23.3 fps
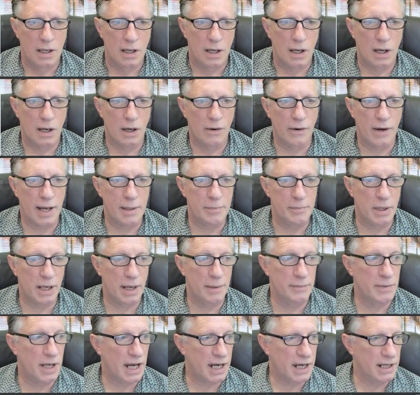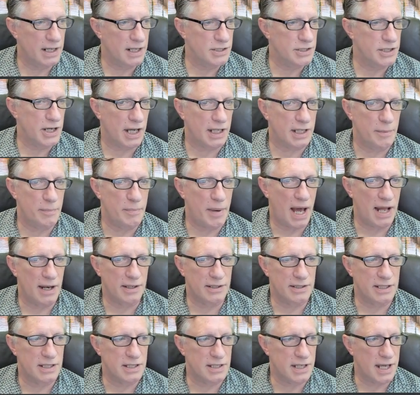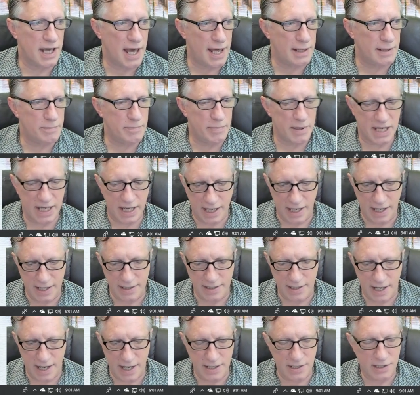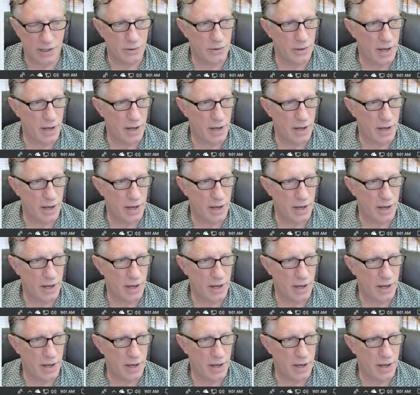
All right, but I'm not going to check the balances yet because I don't